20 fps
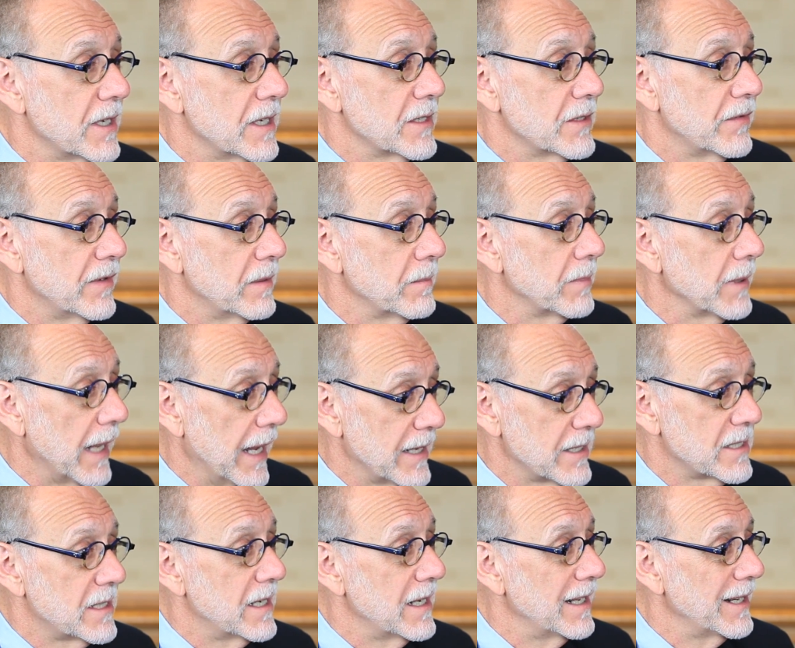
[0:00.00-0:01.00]
as
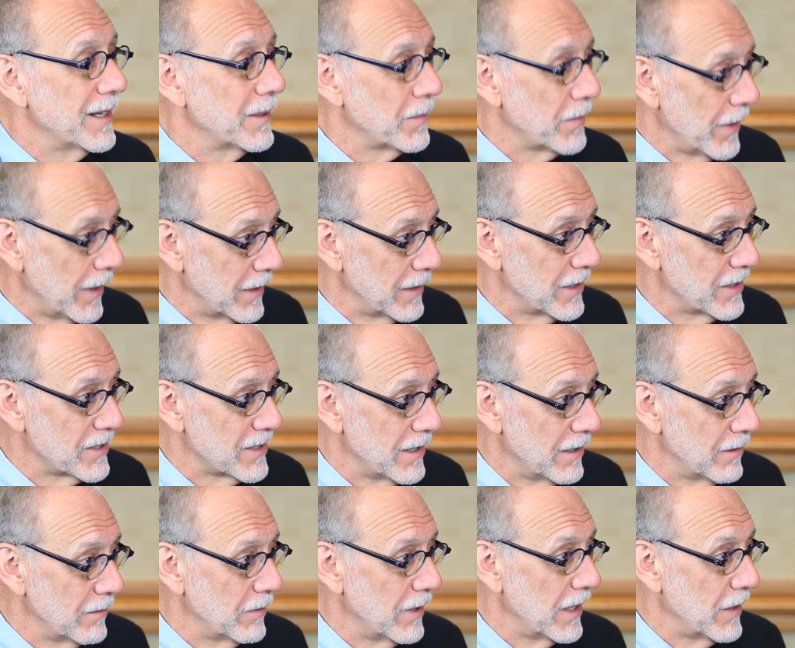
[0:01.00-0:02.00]
vinblastine and
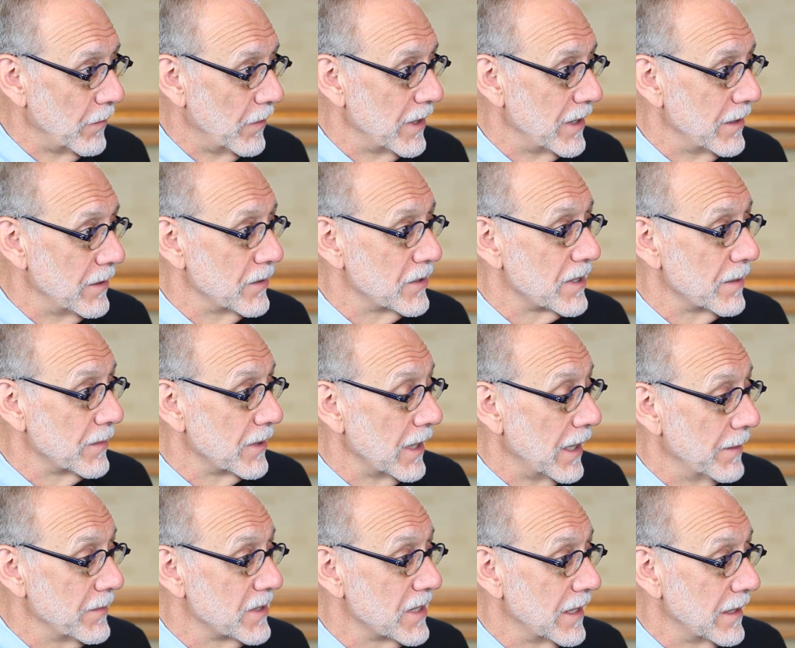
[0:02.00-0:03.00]
prednisone that we use
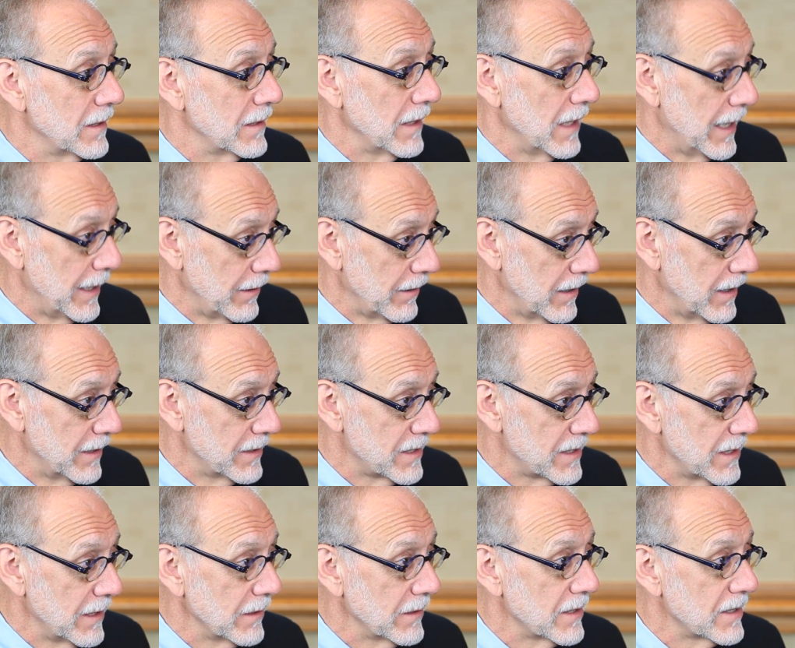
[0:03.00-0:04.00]
sometimes in Langerhans
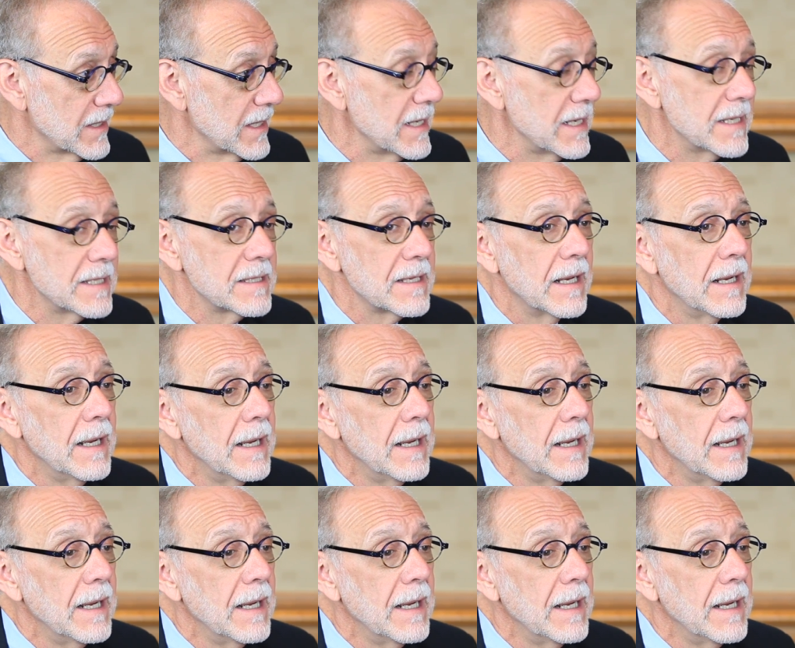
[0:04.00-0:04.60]
cell disease.